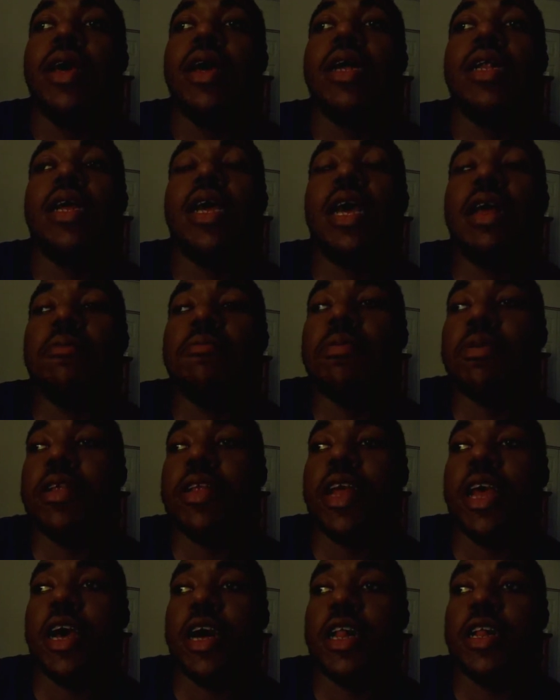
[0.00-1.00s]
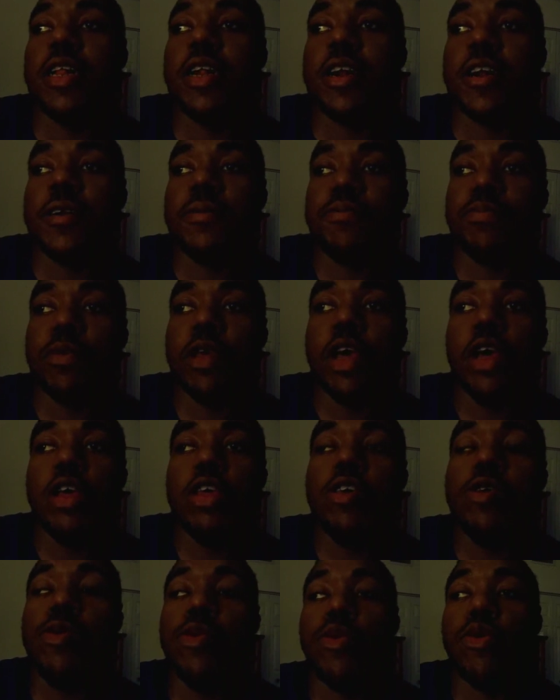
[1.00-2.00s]
And in particular,
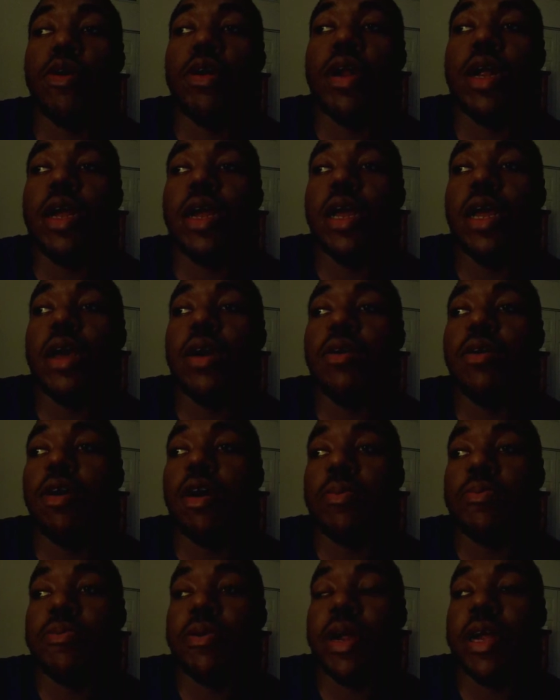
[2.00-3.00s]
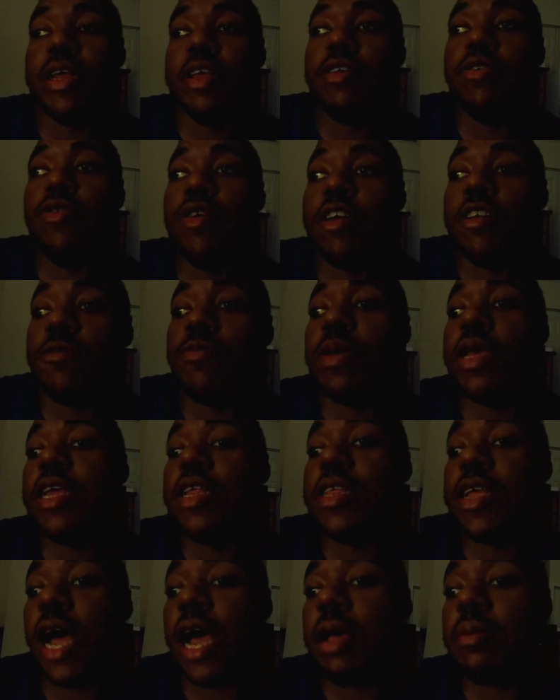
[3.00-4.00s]
you want to incorporate
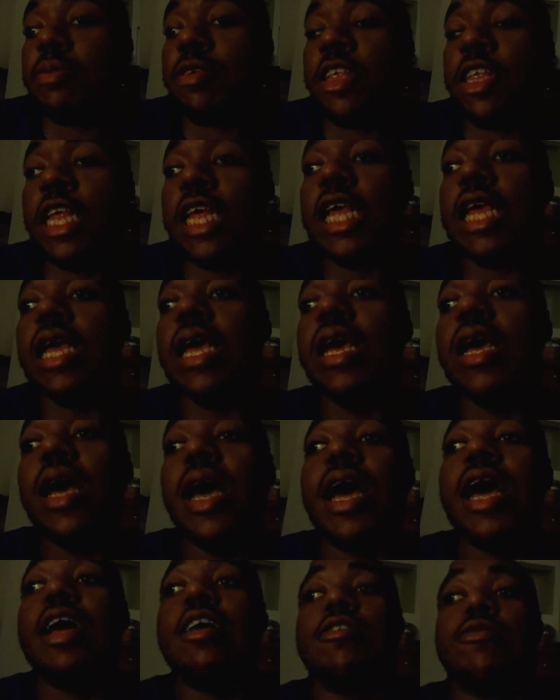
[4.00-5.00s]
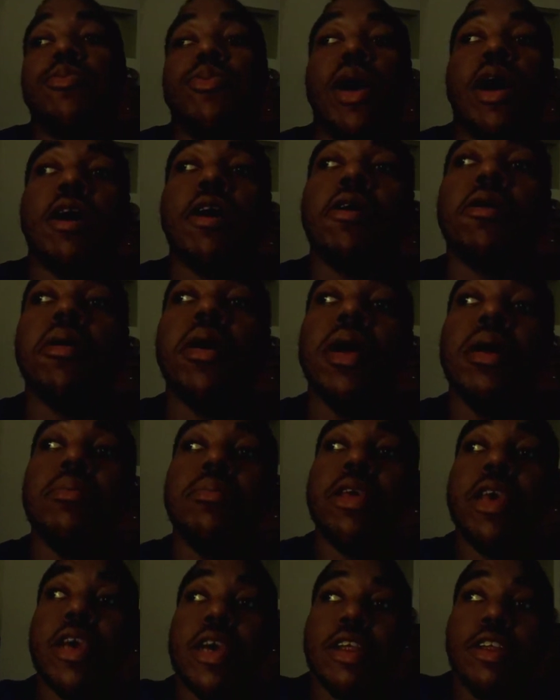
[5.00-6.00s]
USB Type-C as well,
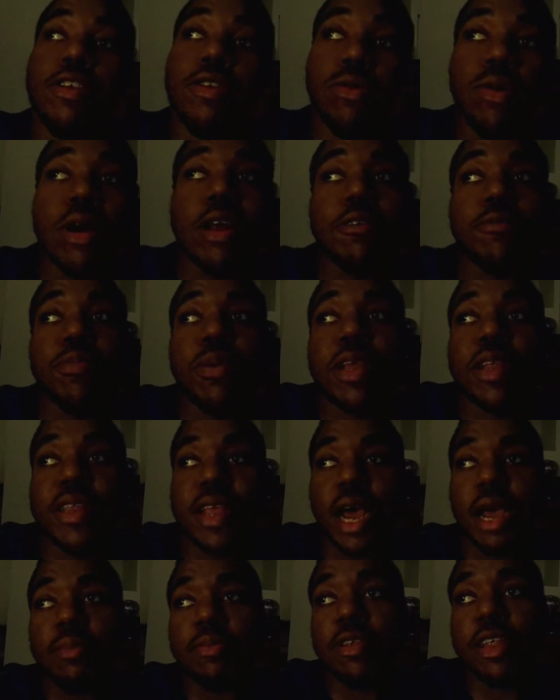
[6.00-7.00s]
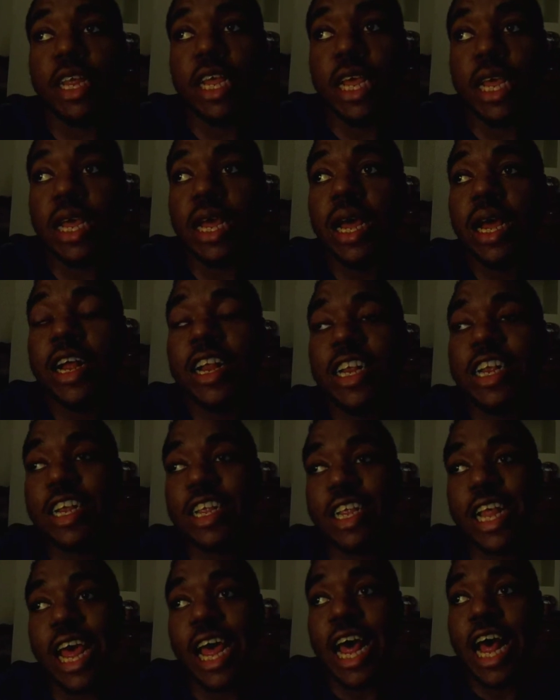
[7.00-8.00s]
because USB Type-C
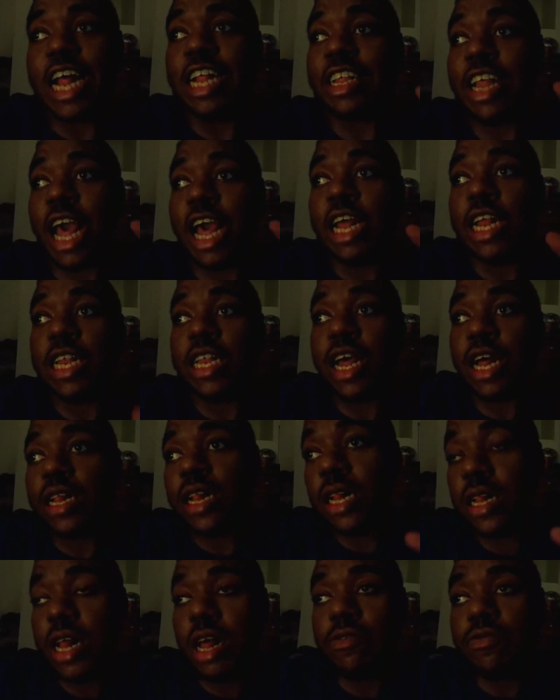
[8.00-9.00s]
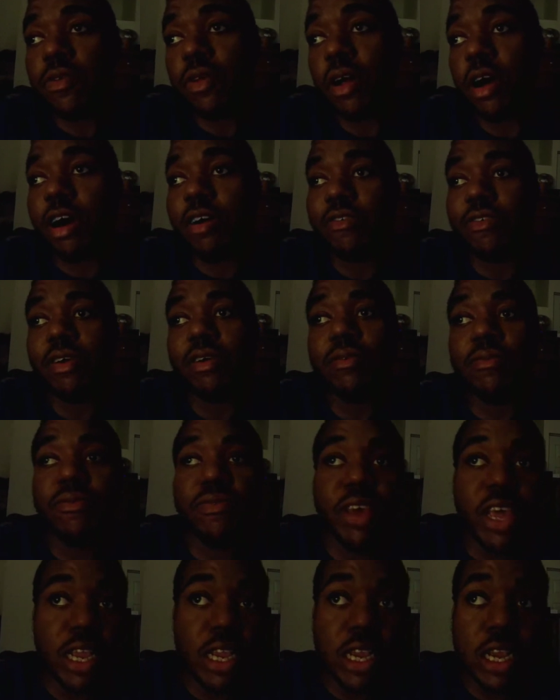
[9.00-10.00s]
just adds another level of
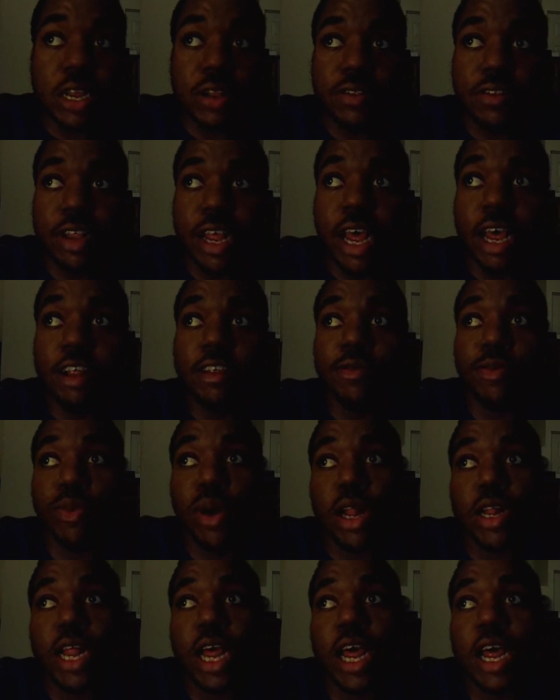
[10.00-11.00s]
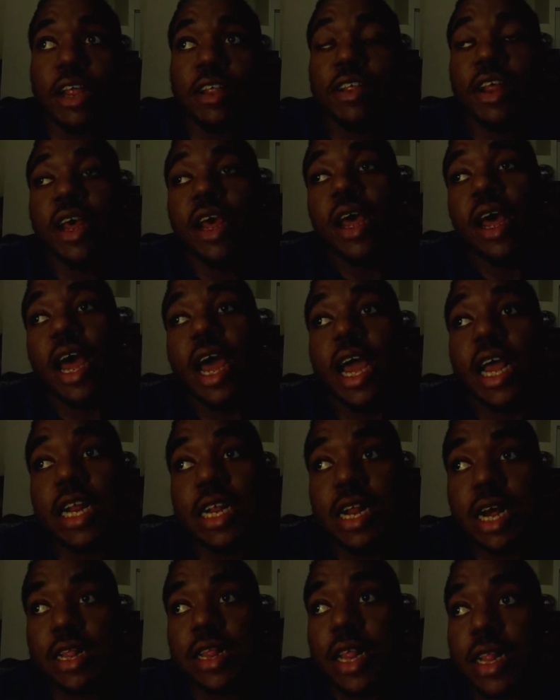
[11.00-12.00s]
convenience as well as
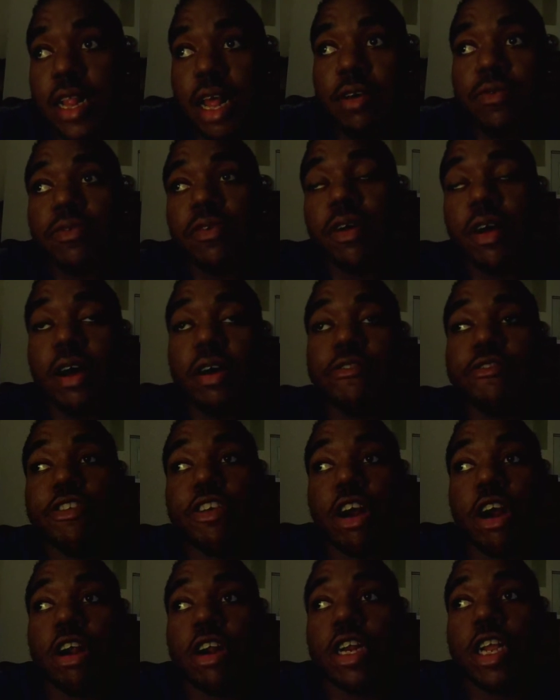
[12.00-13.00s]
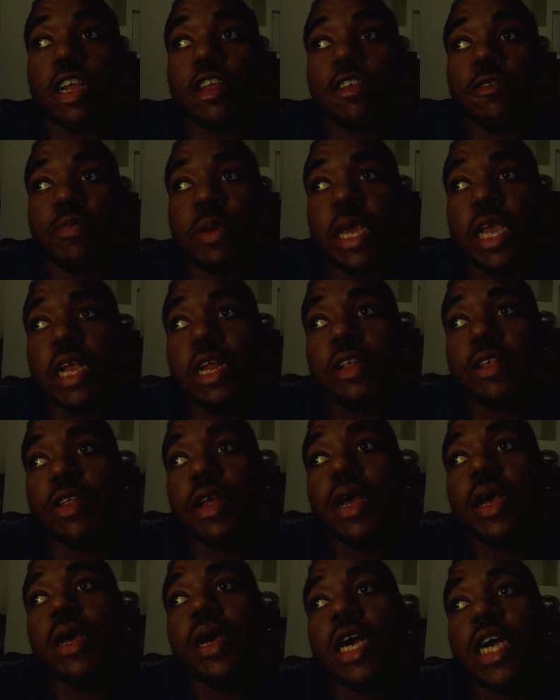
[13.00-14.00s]
another level of charging speeds,
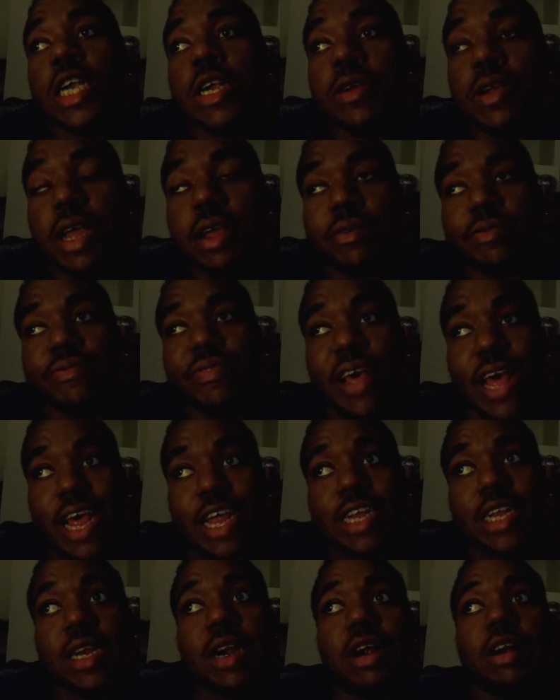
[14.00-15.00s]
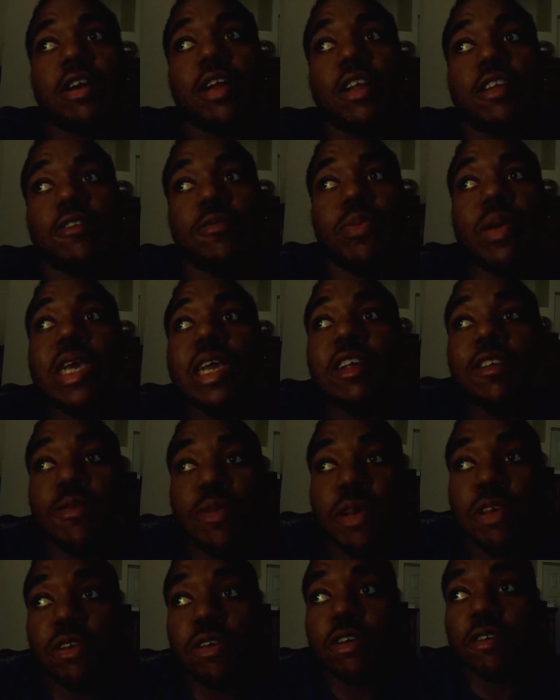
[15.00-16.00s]
because you get fast charging speeds
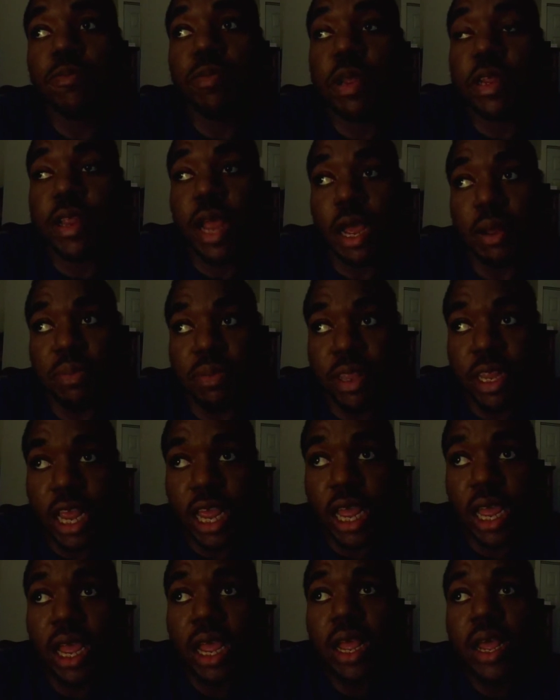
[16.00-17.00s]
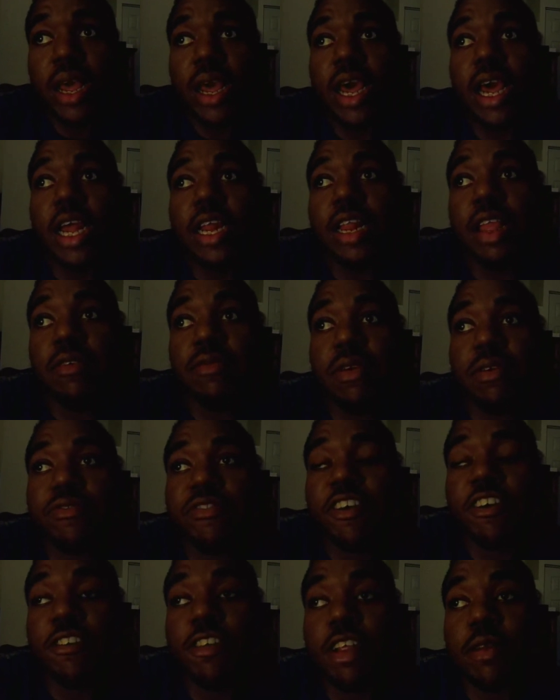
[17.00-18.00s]
with USB Type-C, and the
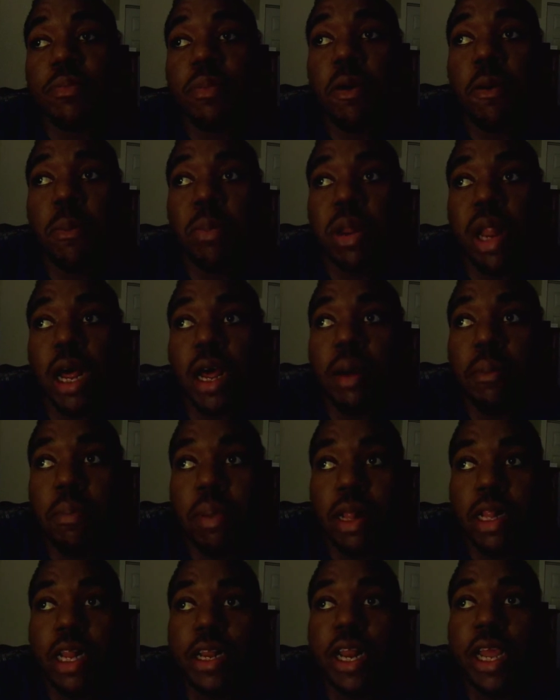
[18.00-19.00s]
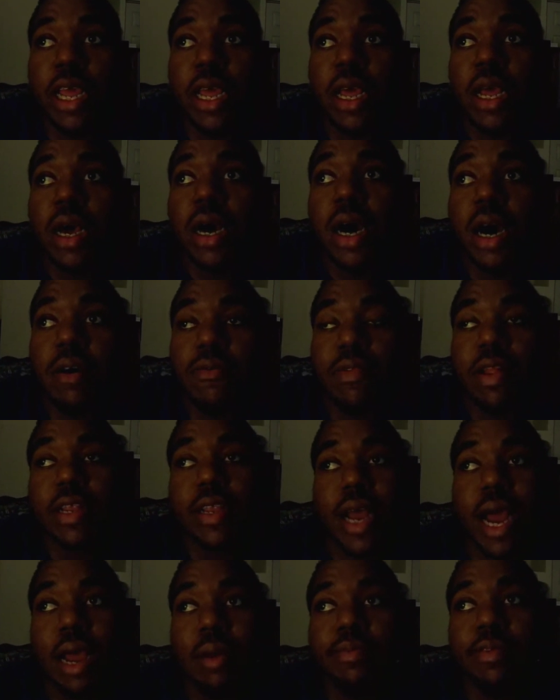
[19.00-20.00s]
reversible pluggability of the
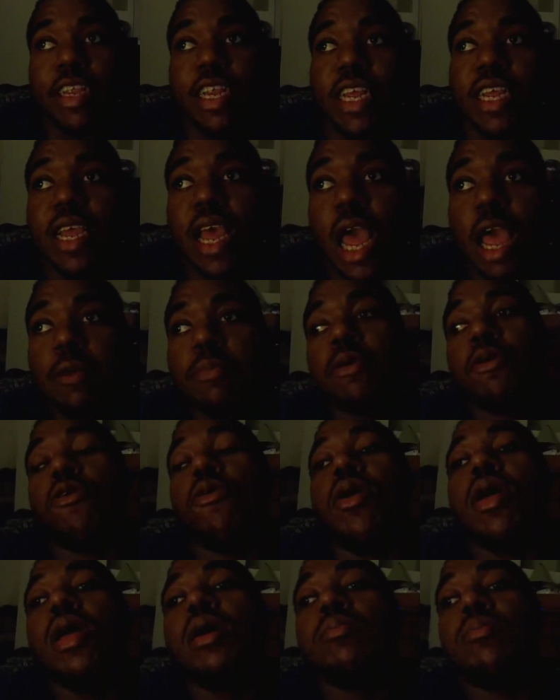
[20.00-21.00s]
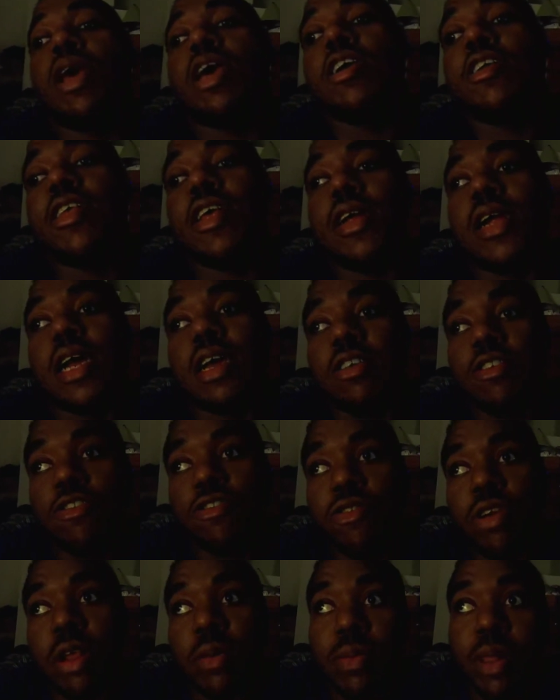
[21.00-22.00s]
Type-C cable makes it
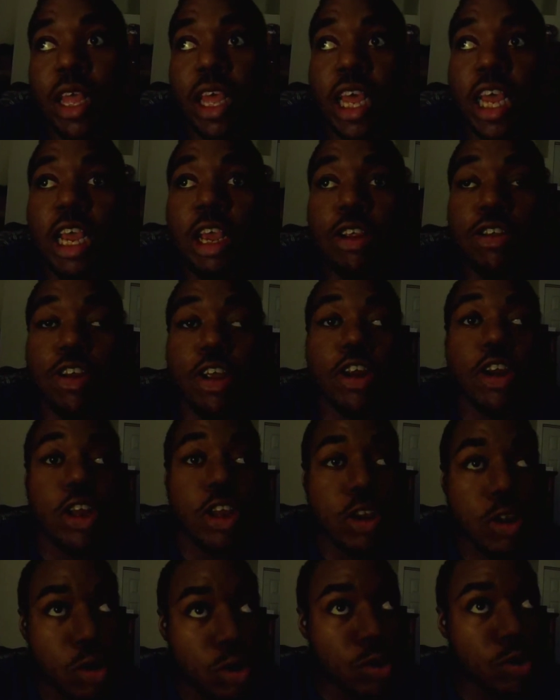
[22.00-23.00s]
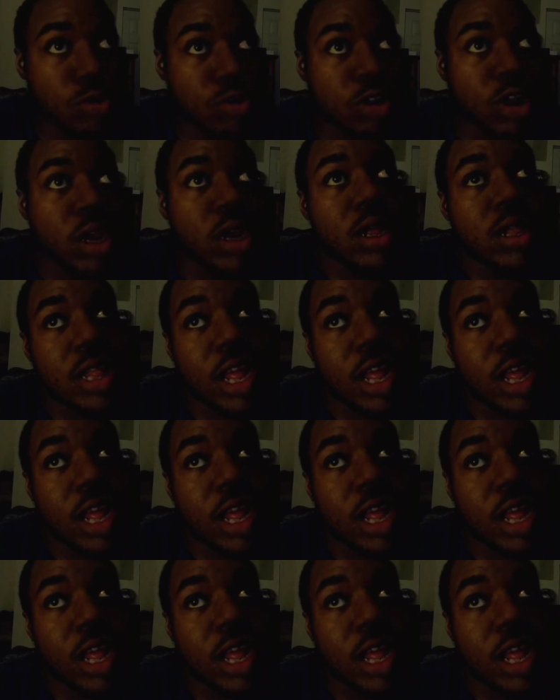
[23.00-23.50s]
extremely easy to use.